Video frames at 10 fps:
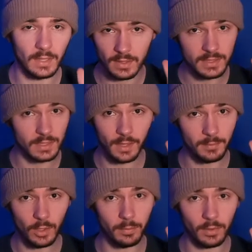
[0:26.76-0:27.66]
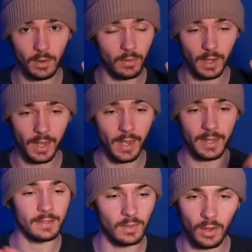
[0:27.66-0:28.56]
listen, I'm no pro.
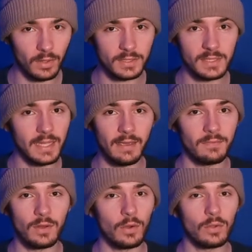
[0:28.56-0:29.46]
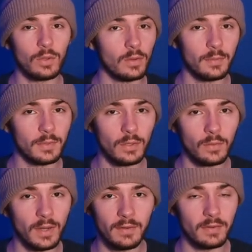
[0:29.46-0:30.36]
I honestly have no clue what I'm doing
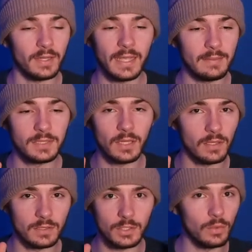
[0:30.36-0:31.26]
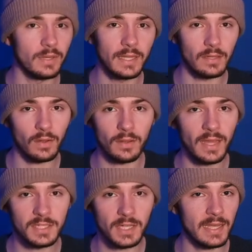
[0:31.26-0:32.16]
whenever it came to the tuning and all
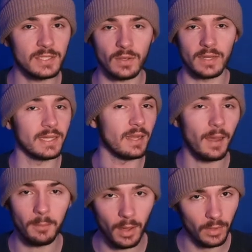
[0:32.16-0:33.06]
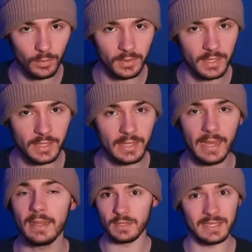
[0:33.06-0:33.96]
that jazz, so I did not bother with any of
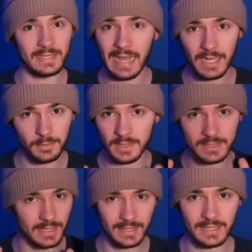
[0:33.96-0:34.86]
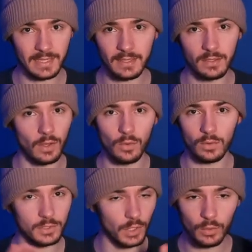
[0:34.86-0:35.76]
that. The attachments, that's it. No
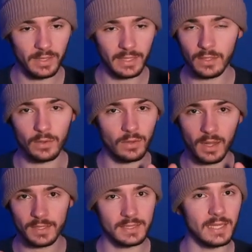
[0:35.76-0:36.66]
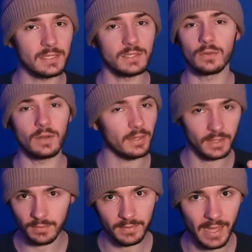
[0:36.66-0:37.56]
tuning, no nonsense, no
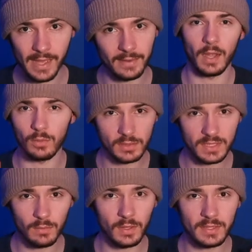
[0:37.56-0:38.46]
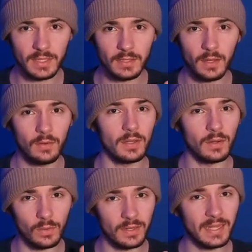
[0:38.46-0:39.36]
nothing of that. I will say one thing though, in
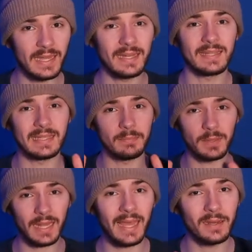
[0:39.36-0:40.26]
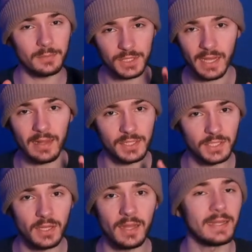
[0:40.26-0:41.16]
order to get the platinum challenge
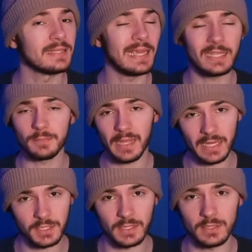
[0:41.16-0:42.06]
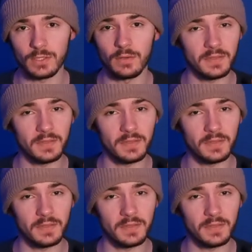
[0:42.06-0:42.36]
done, it takes patience. So if